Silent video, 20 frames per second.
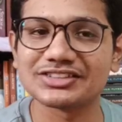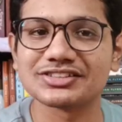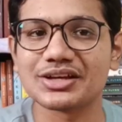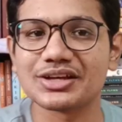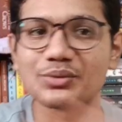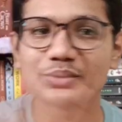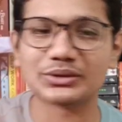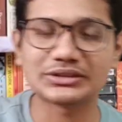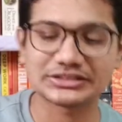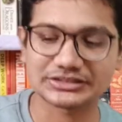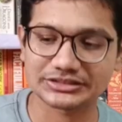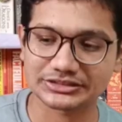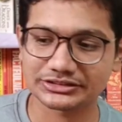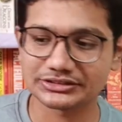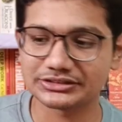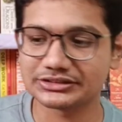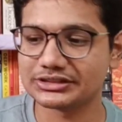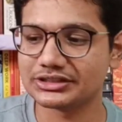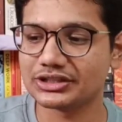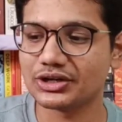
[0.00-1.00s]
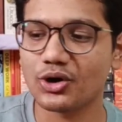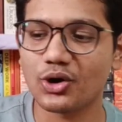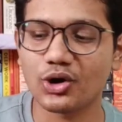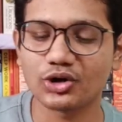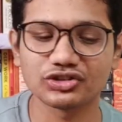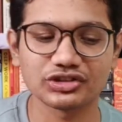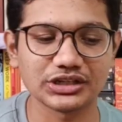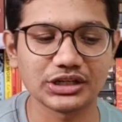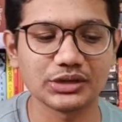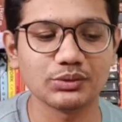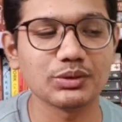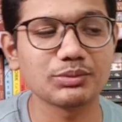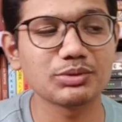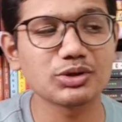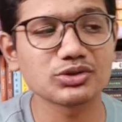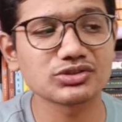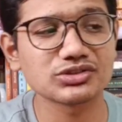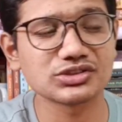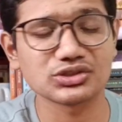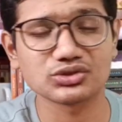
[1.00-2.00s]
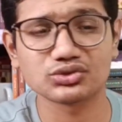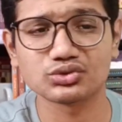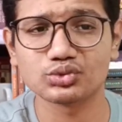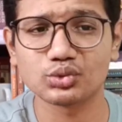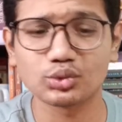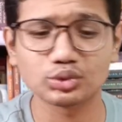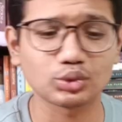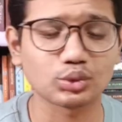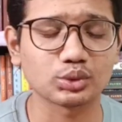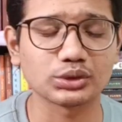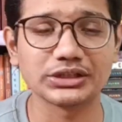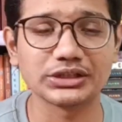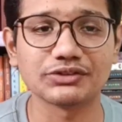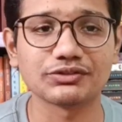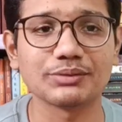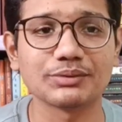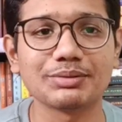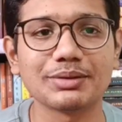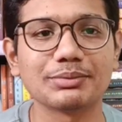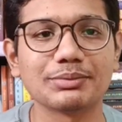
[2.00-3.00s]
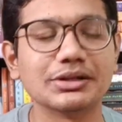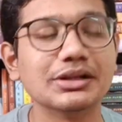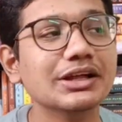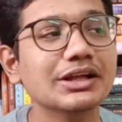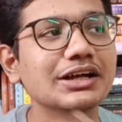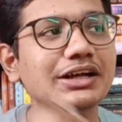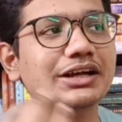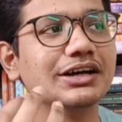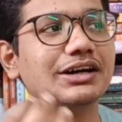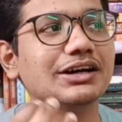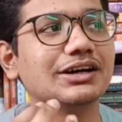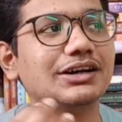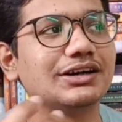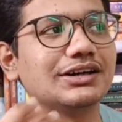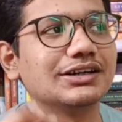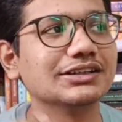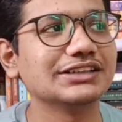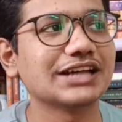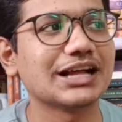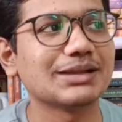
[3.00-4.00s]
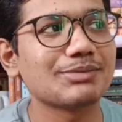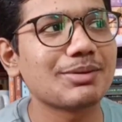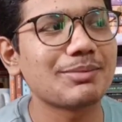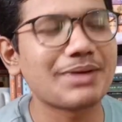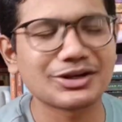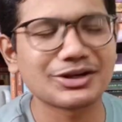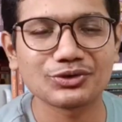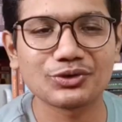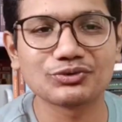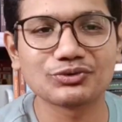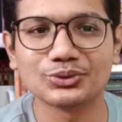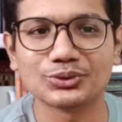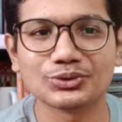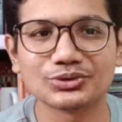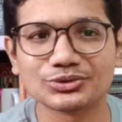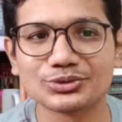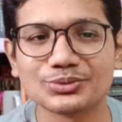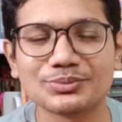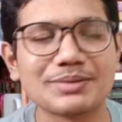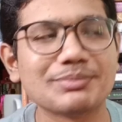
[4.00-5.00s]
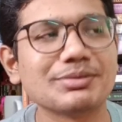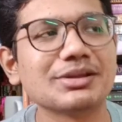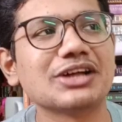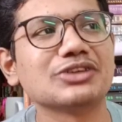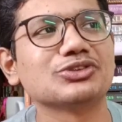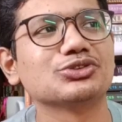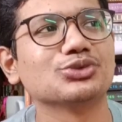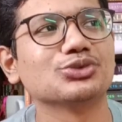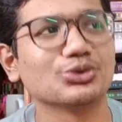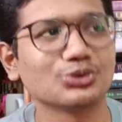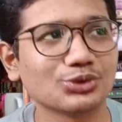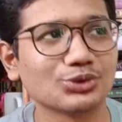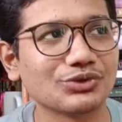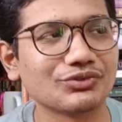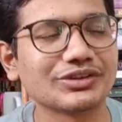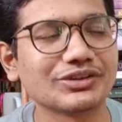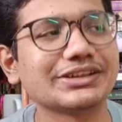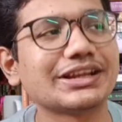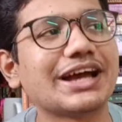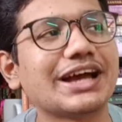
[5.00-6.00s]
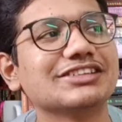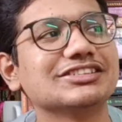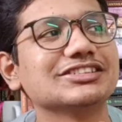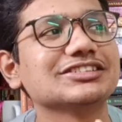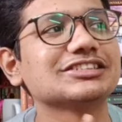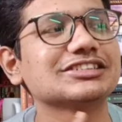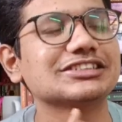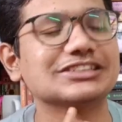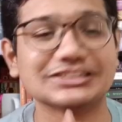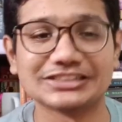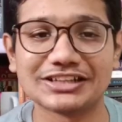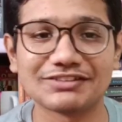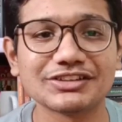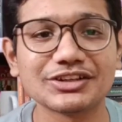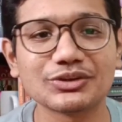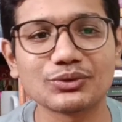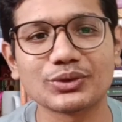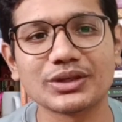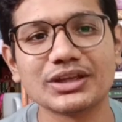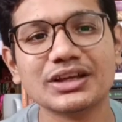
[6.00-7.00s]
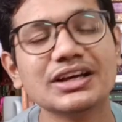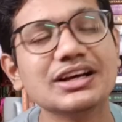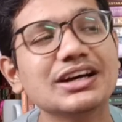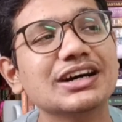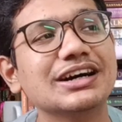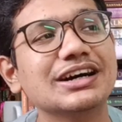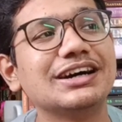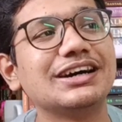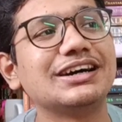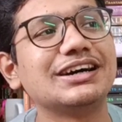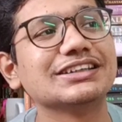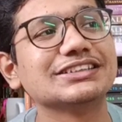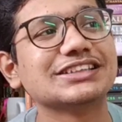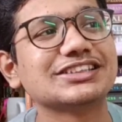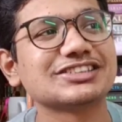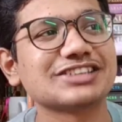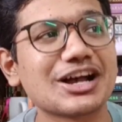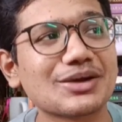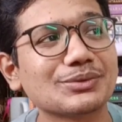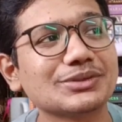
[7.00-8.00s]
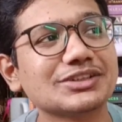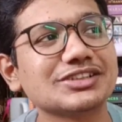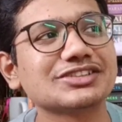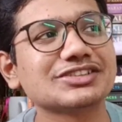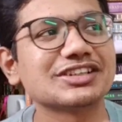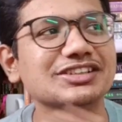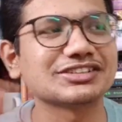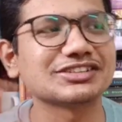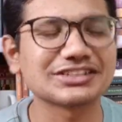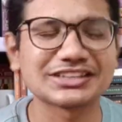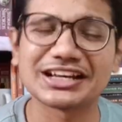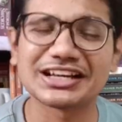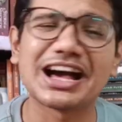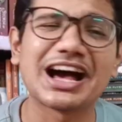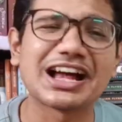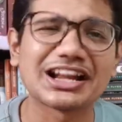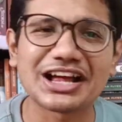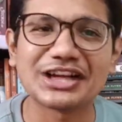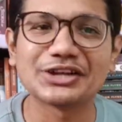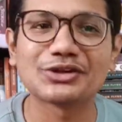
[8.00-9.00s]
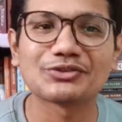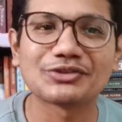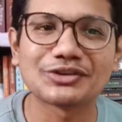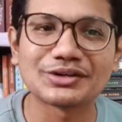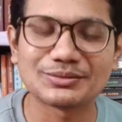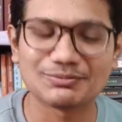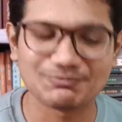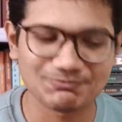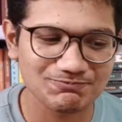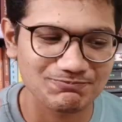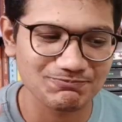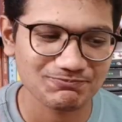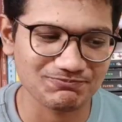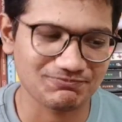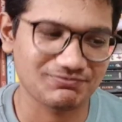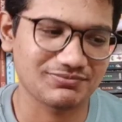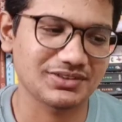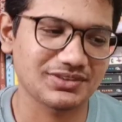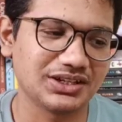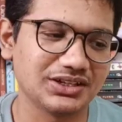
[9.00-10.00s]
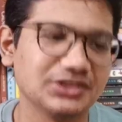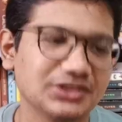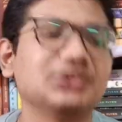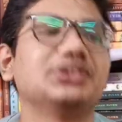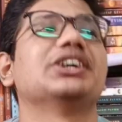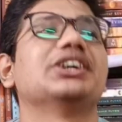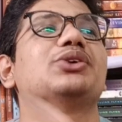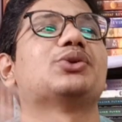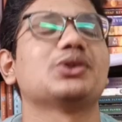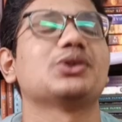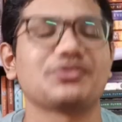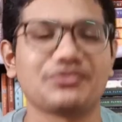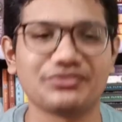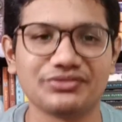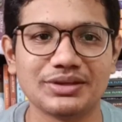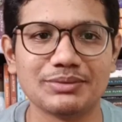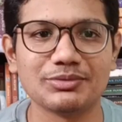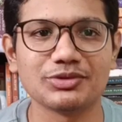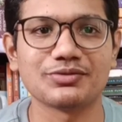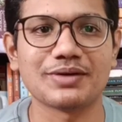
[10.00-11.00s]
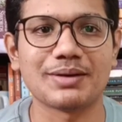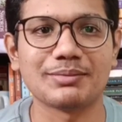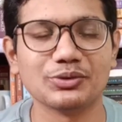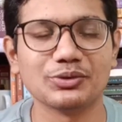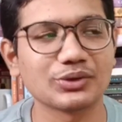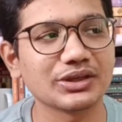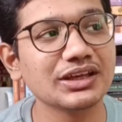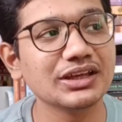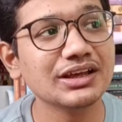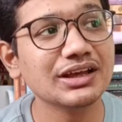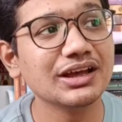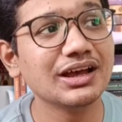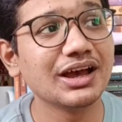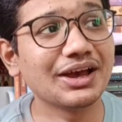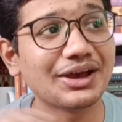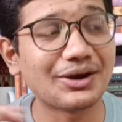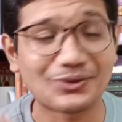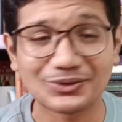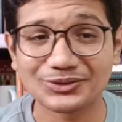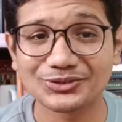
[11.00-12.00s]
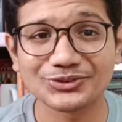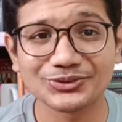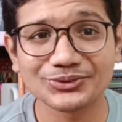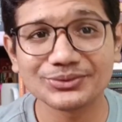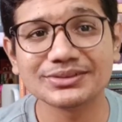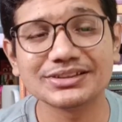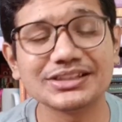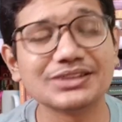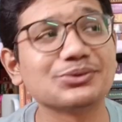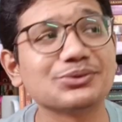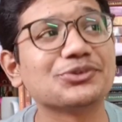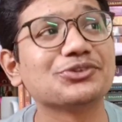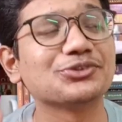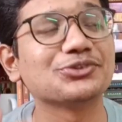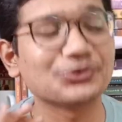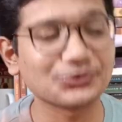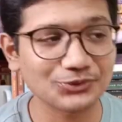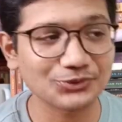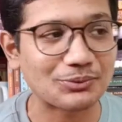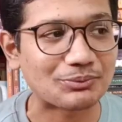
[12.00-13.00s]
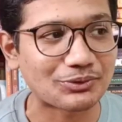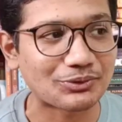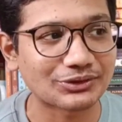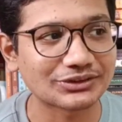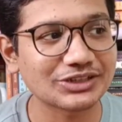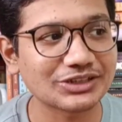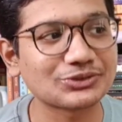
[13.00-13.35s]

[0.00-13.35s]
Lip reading: Hodge in any way because they are so totally different people. The alma mater of those two people are so, so different. I just loved it, okay? The Starkweathers are kind of a... They are not a famous family, okay? Also, it was so, so poetic to see that